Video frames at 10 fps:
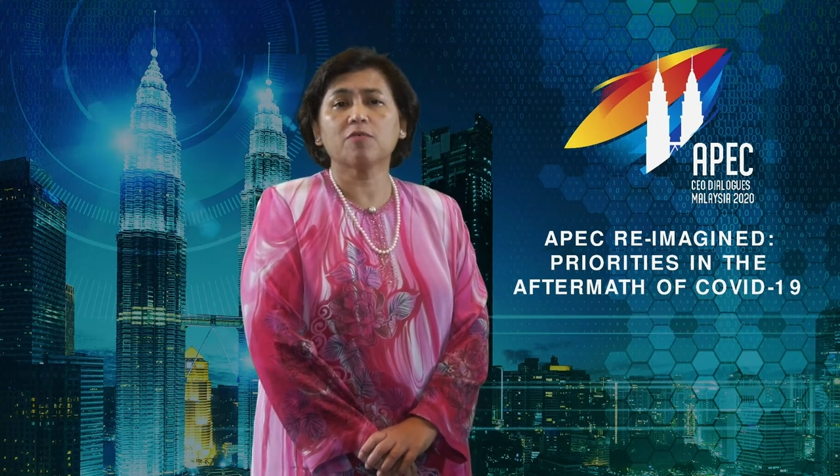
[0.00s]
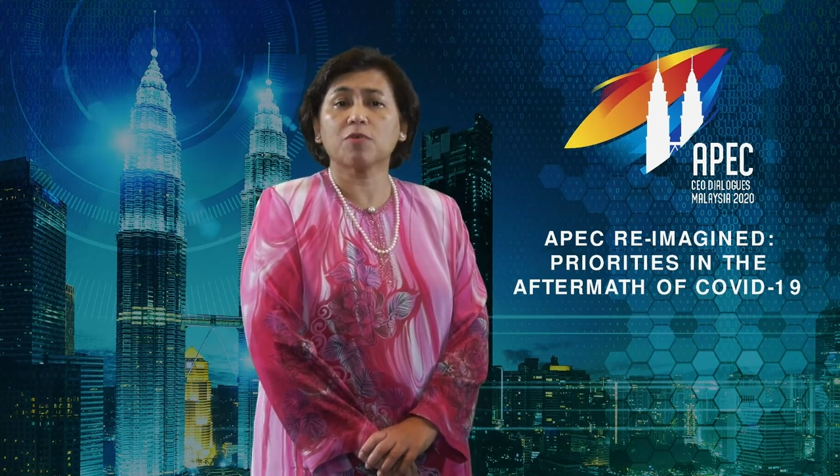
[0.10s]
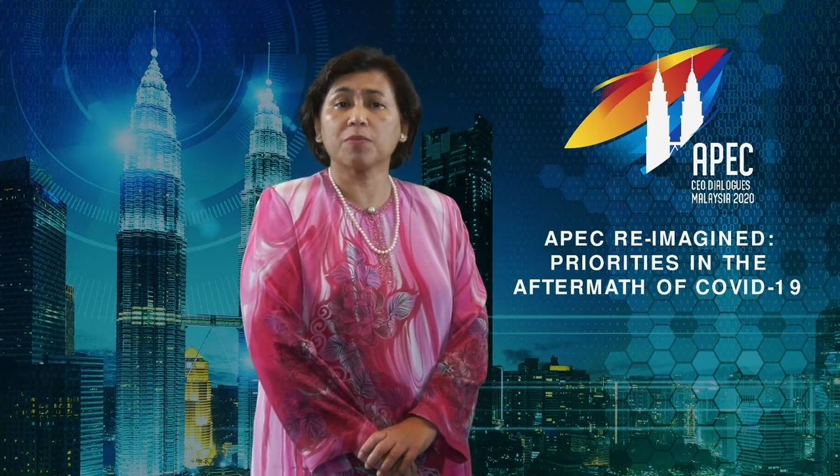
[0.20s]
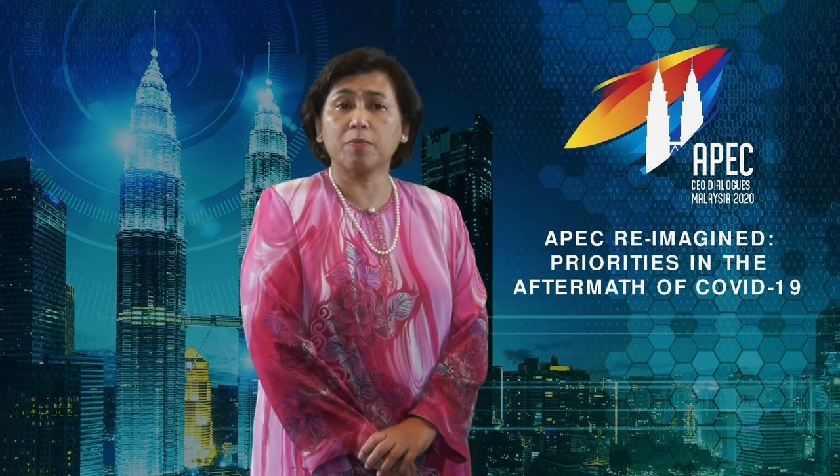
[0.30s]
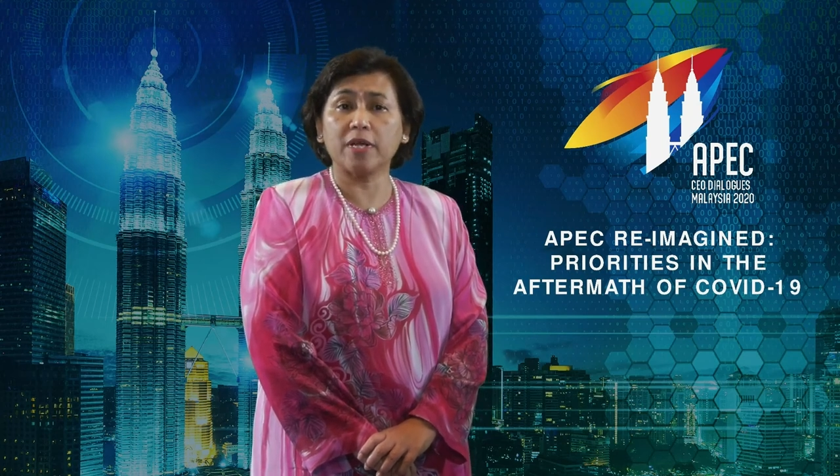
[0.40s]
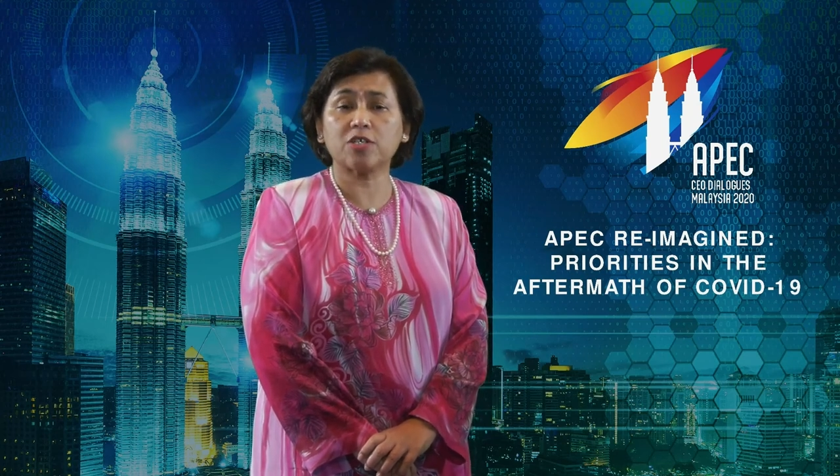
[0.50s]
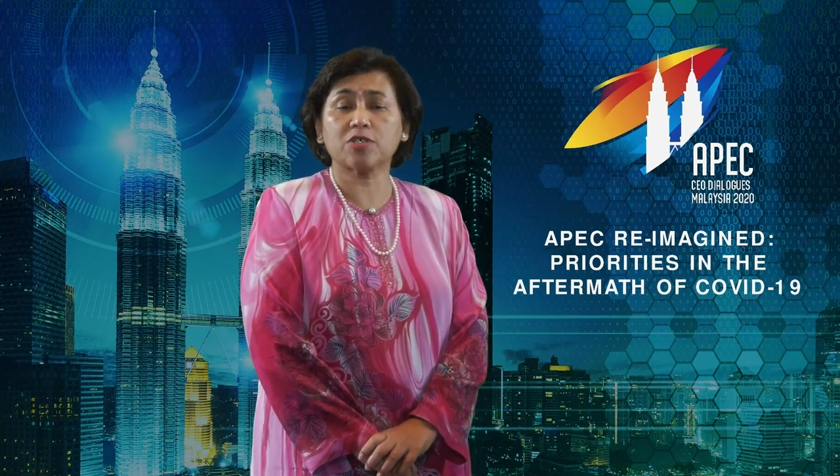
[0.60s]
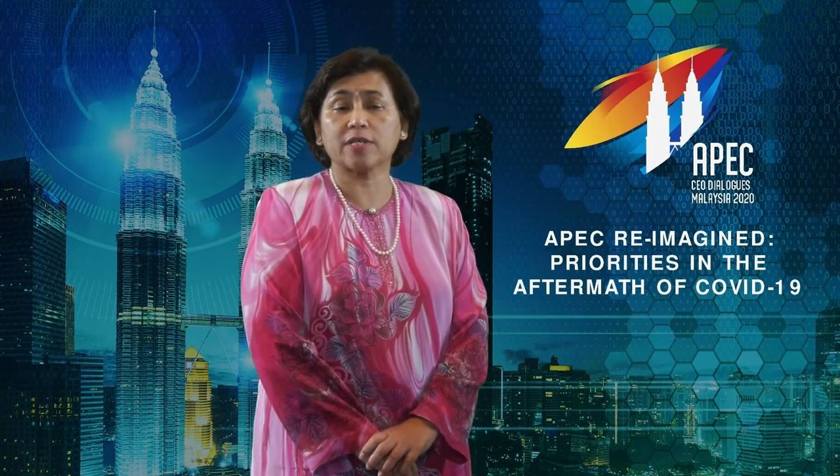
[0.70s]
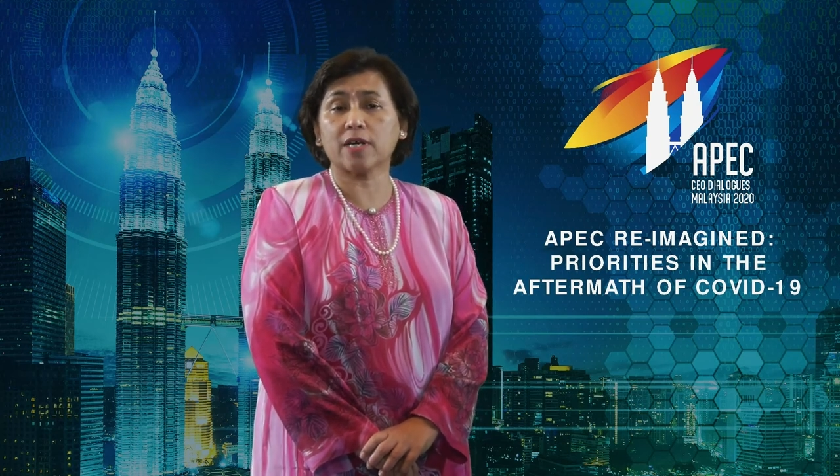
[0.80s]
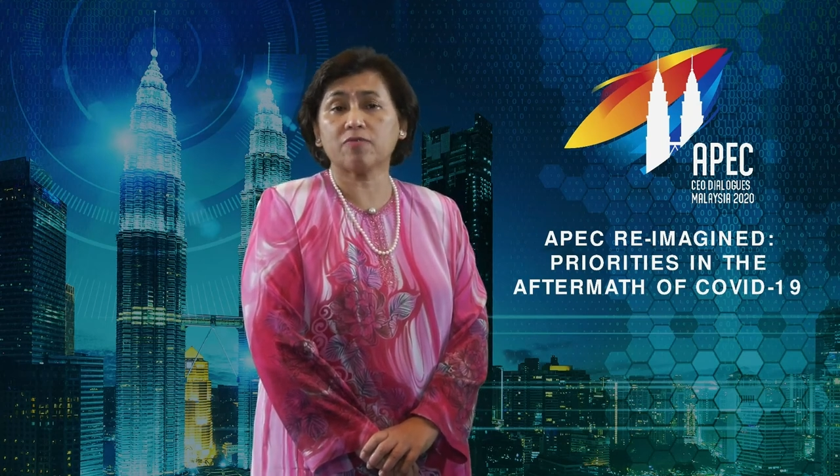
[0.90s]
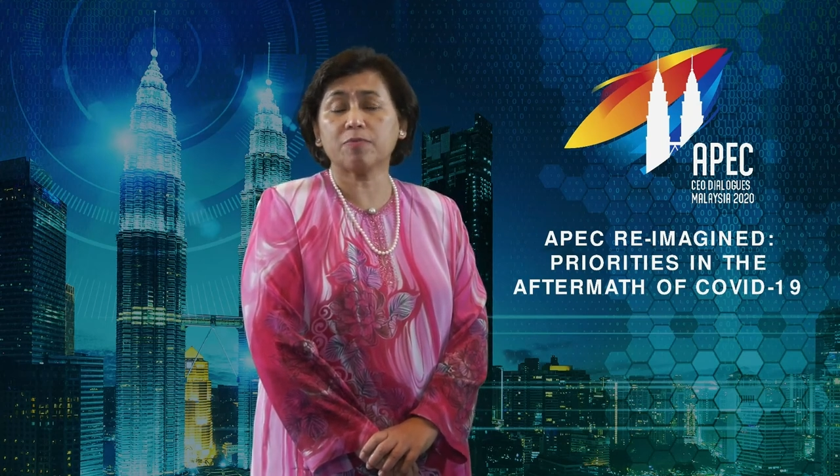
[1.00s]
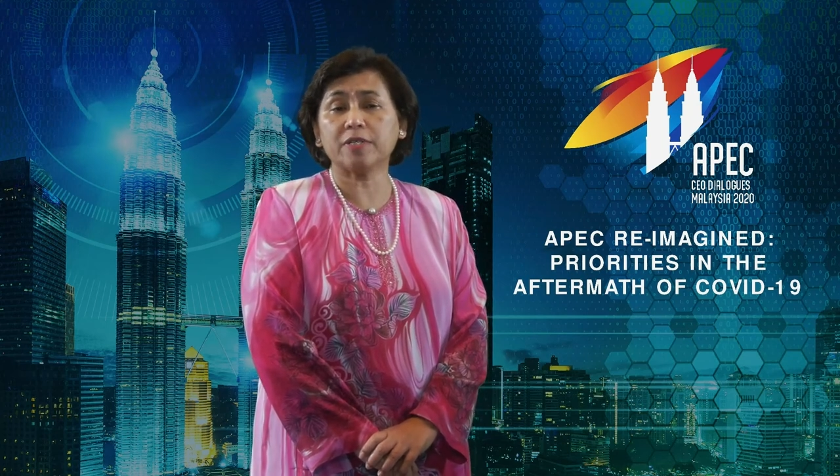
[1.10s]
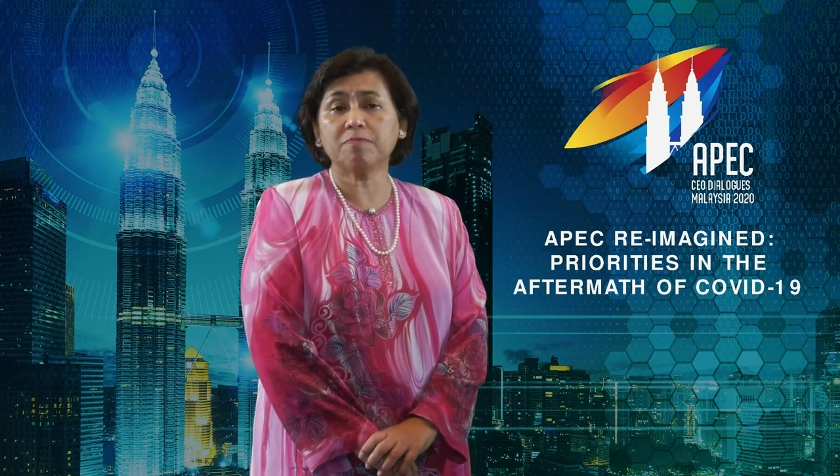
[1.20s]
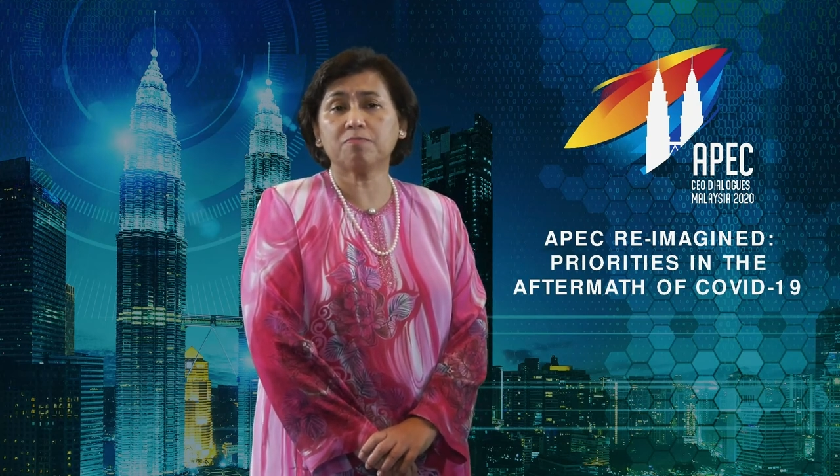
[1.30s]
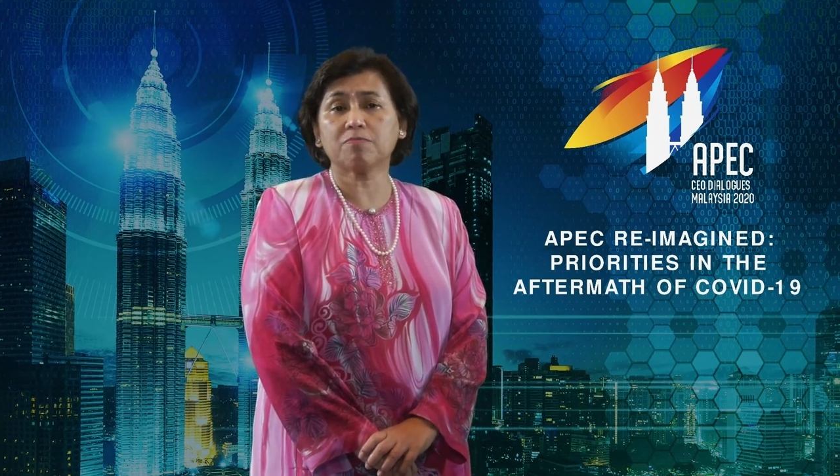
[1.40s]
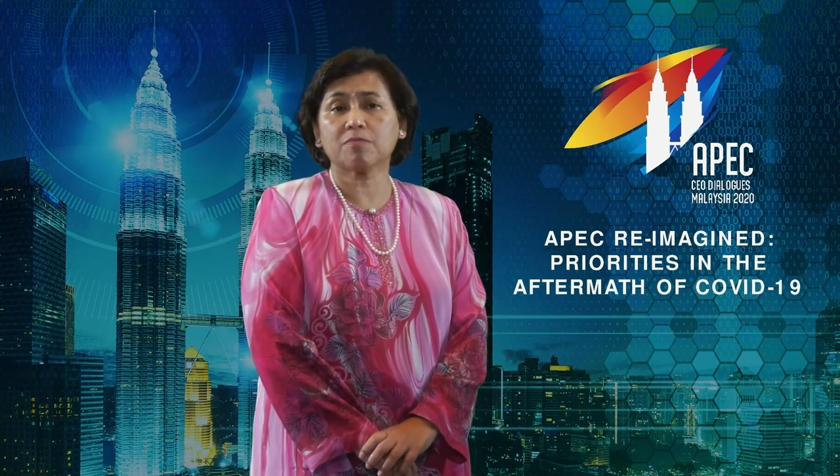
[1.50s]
from the Malaysian government,